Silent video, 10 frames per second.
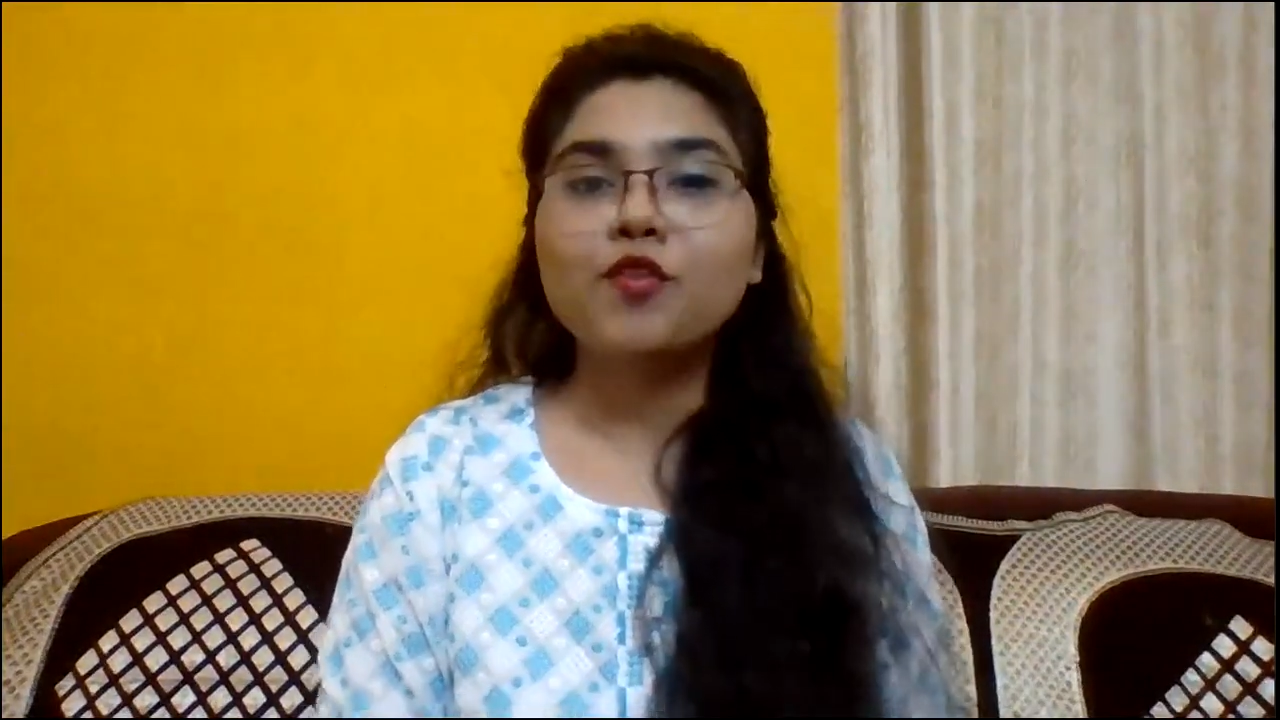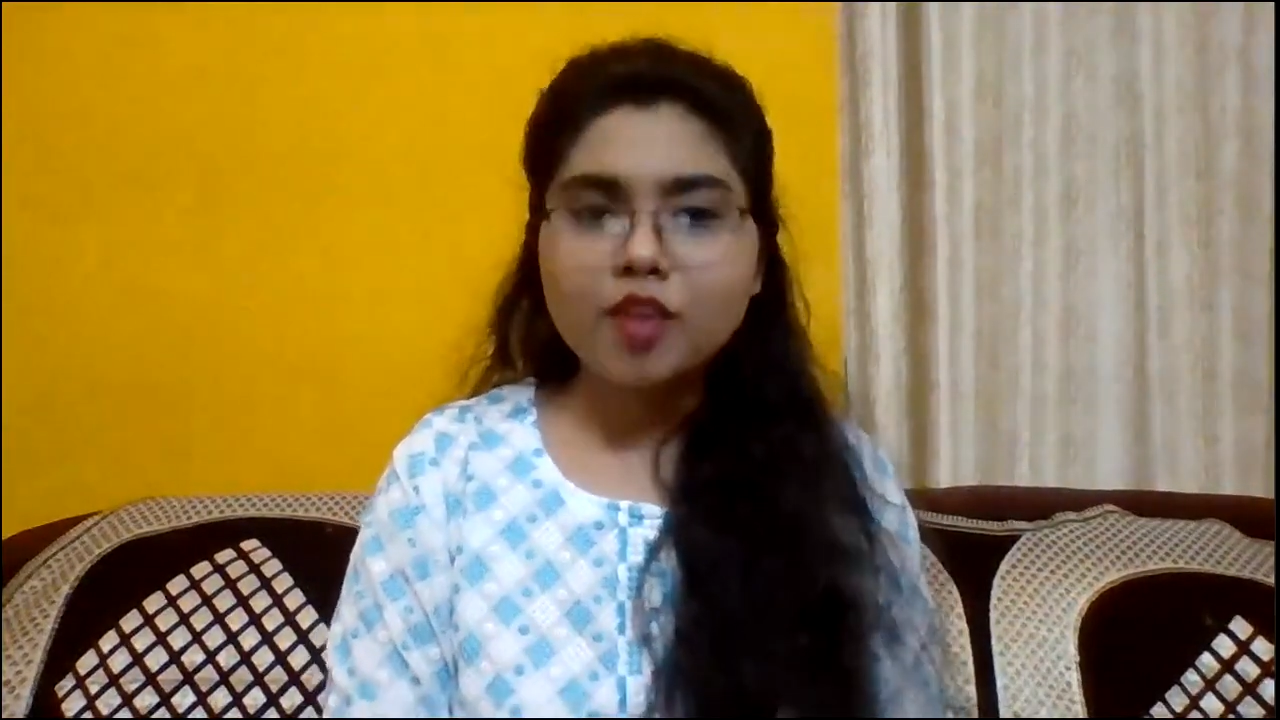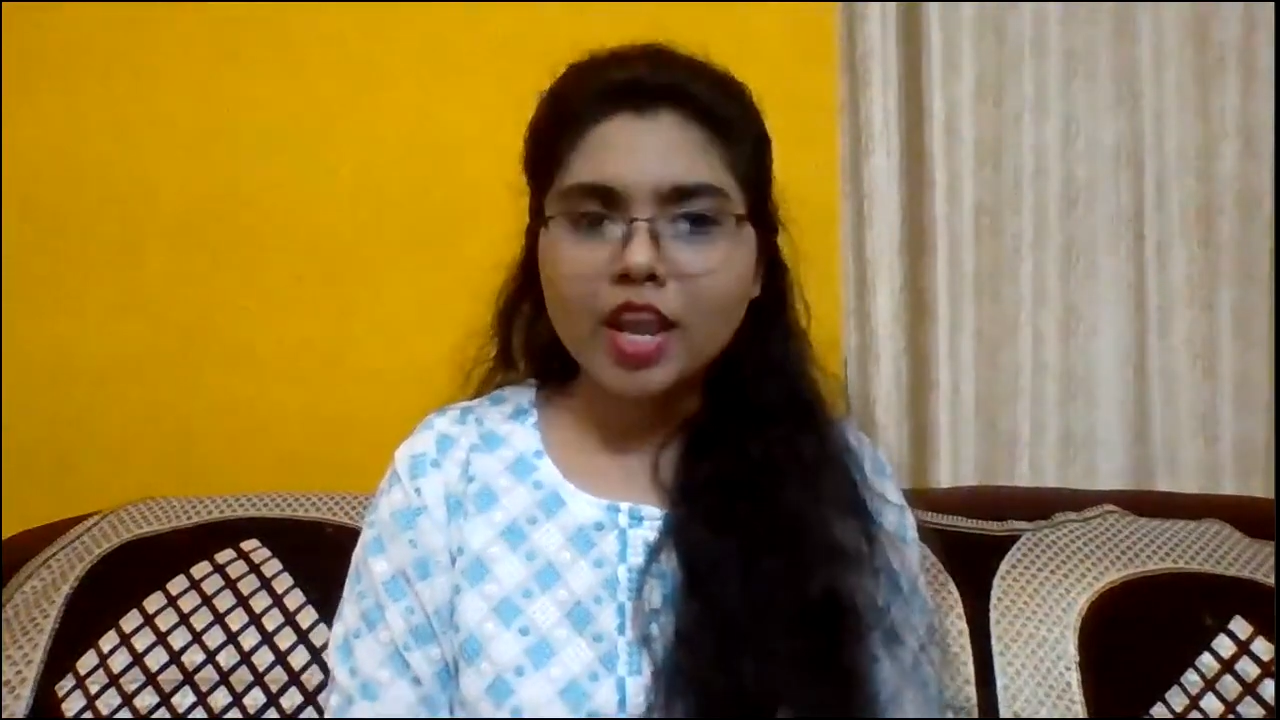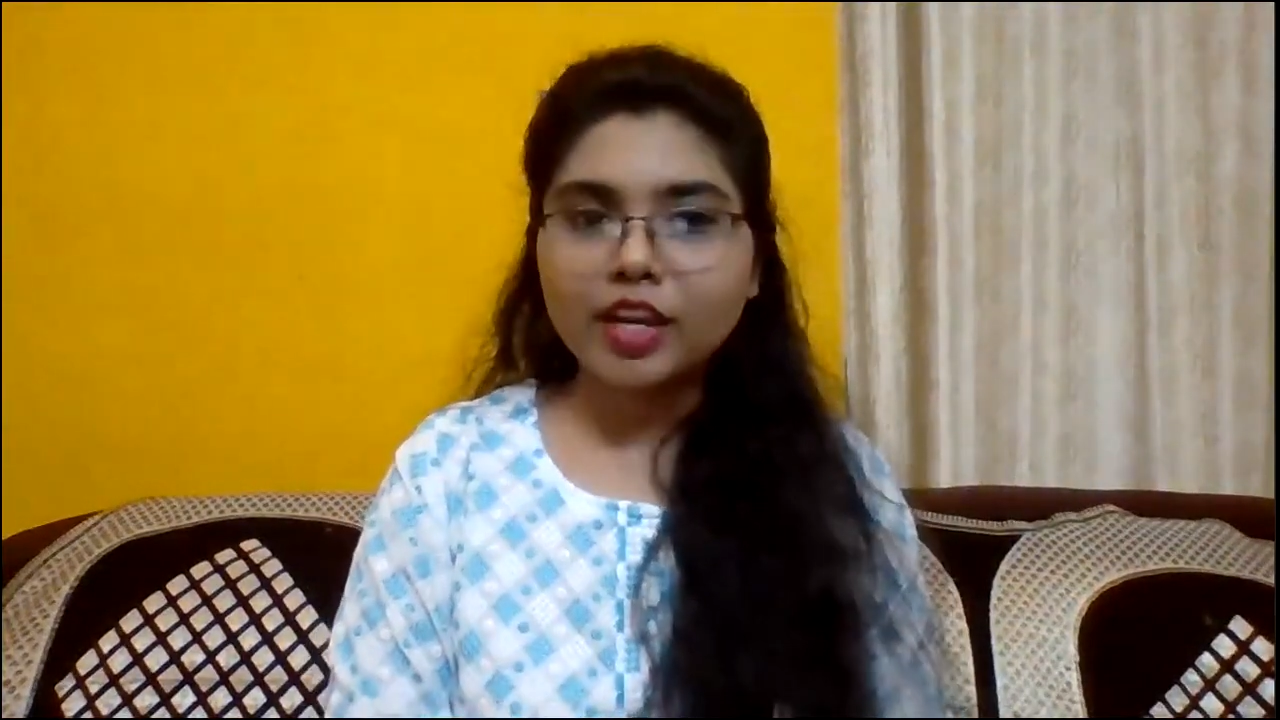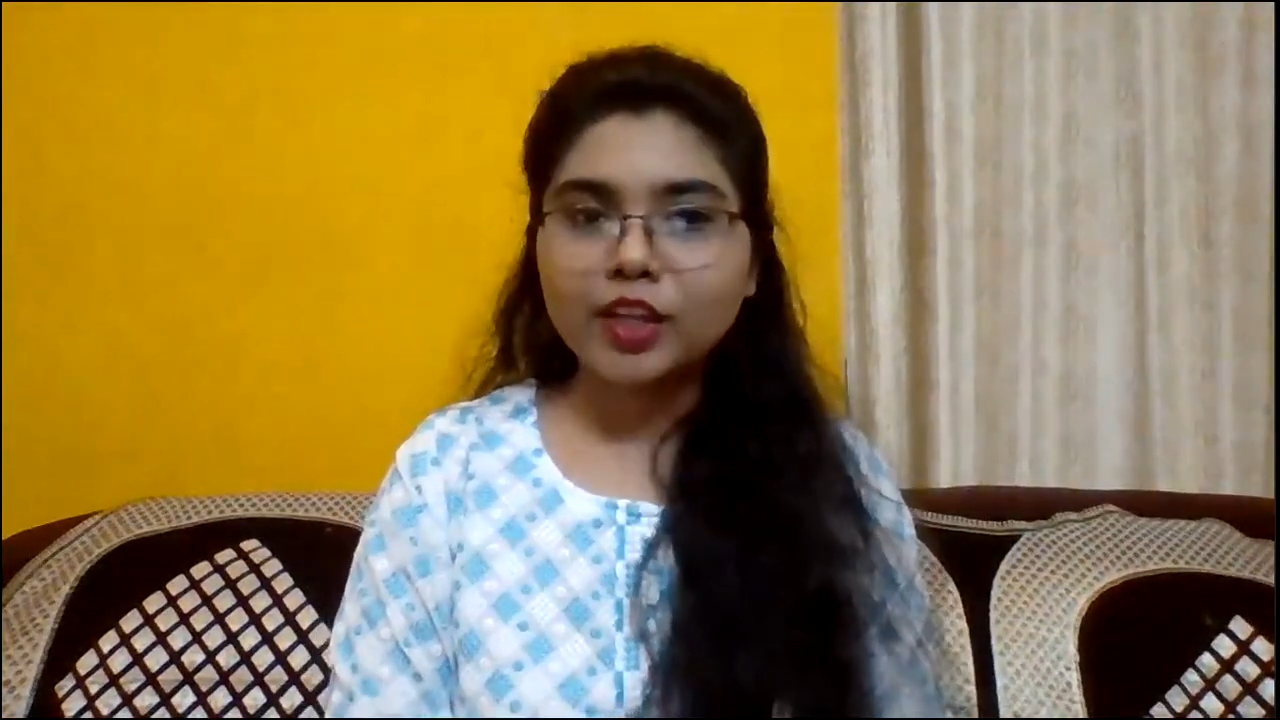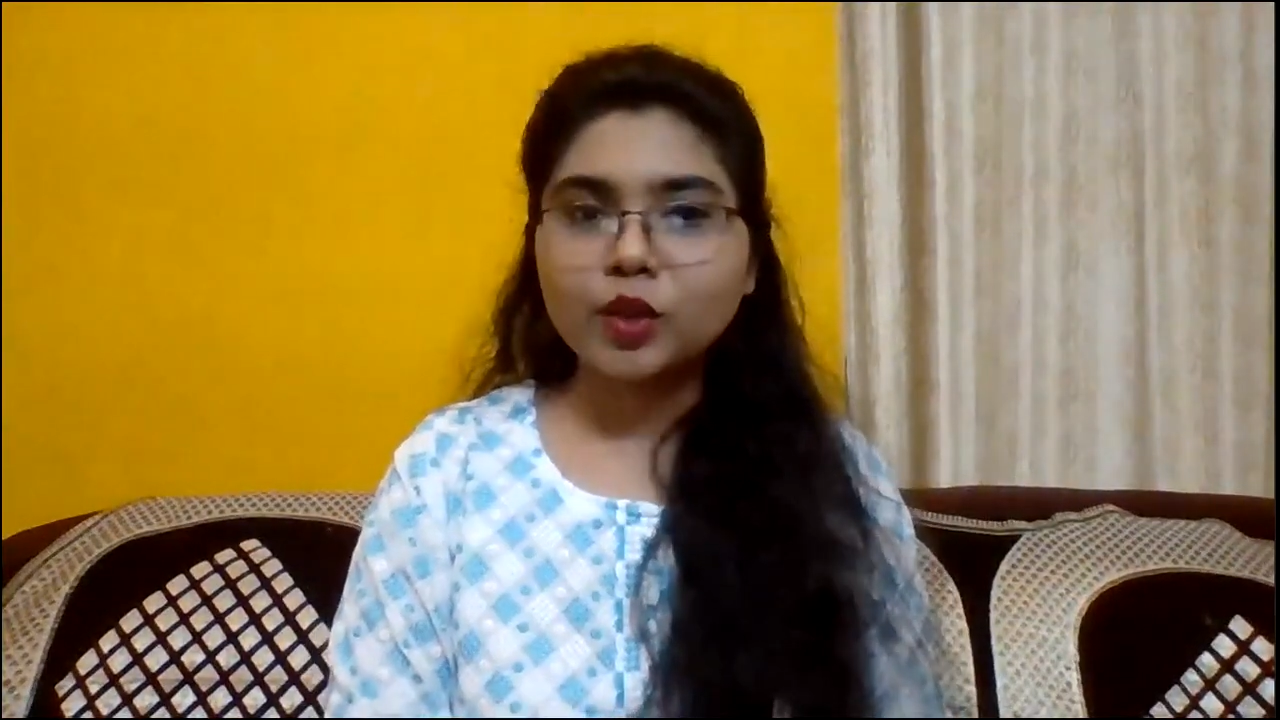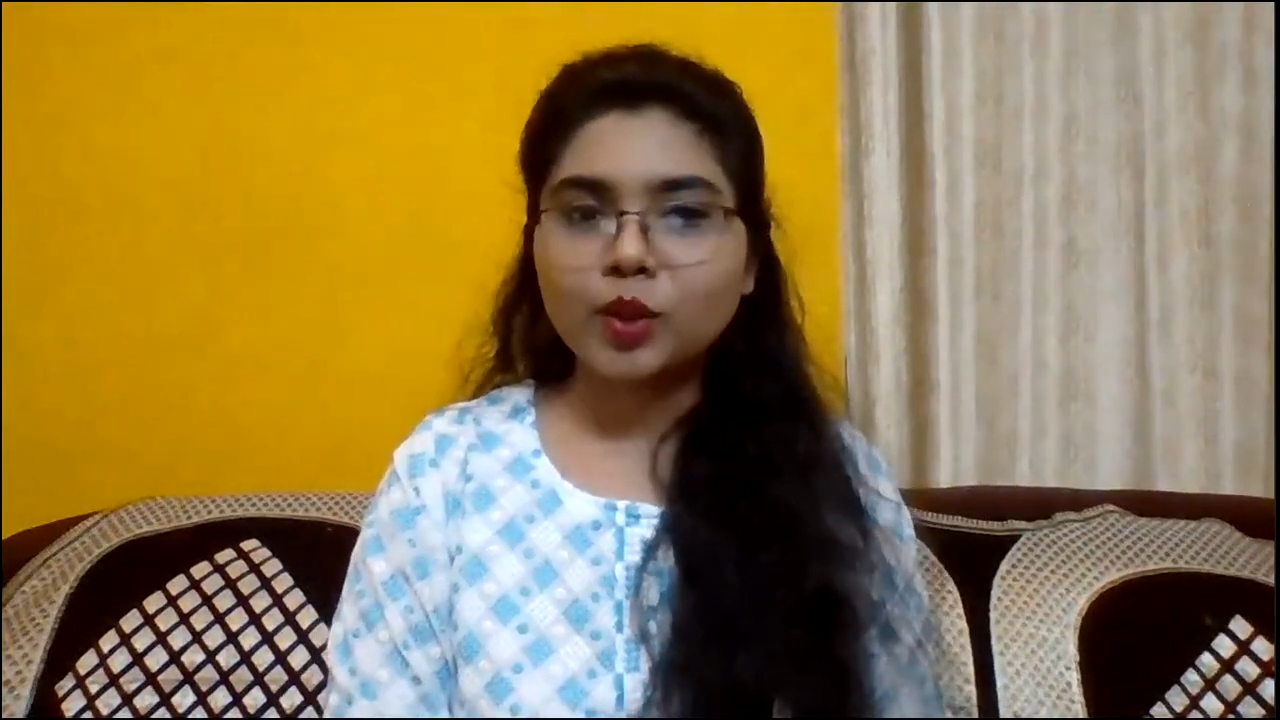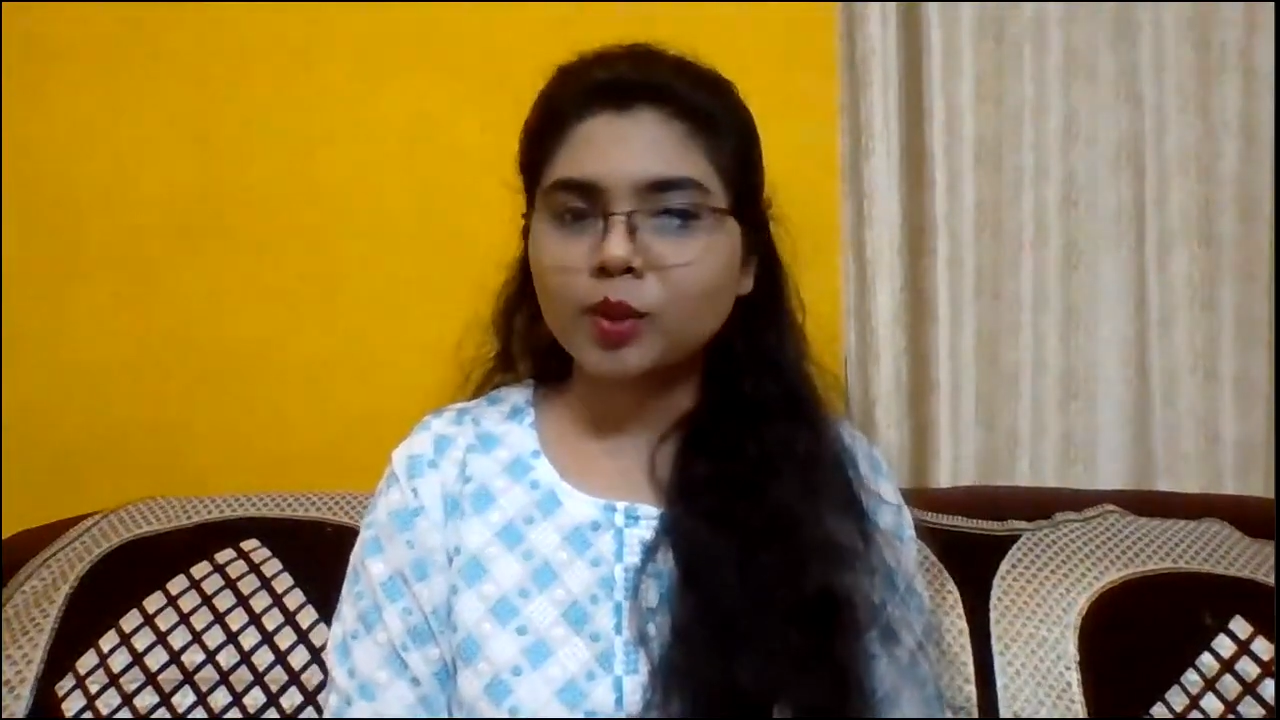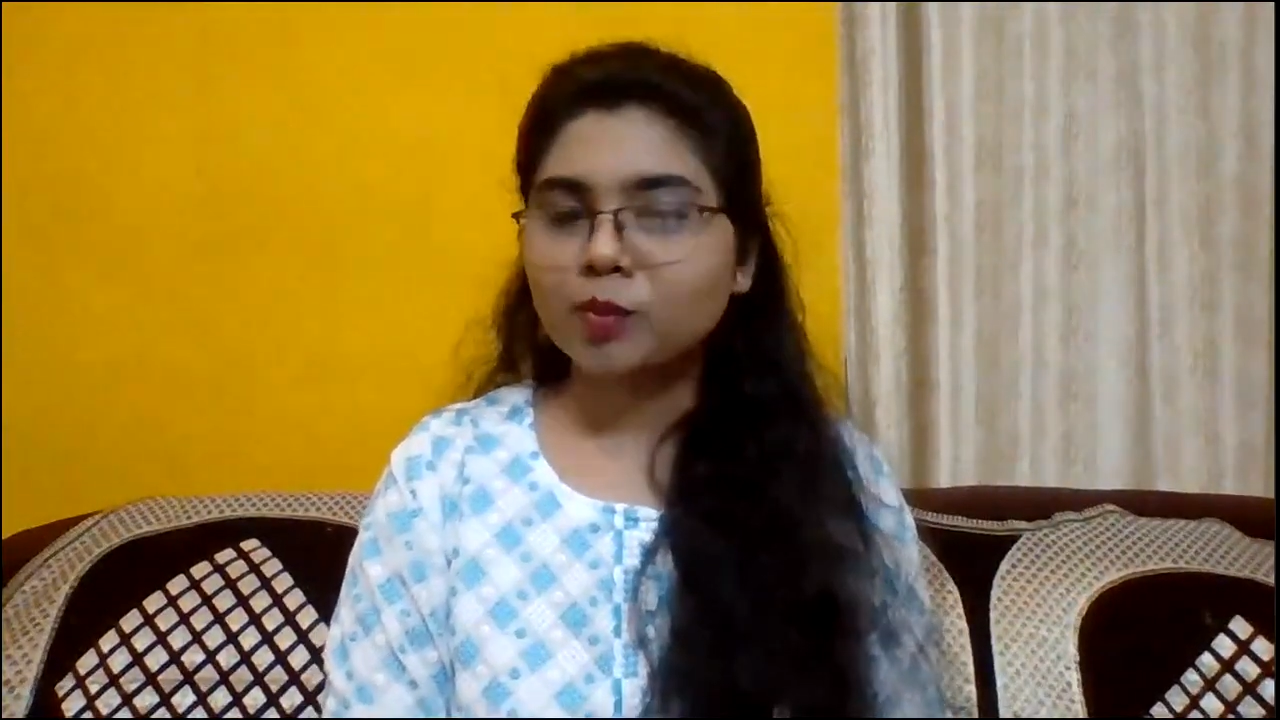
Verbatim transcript: Very good.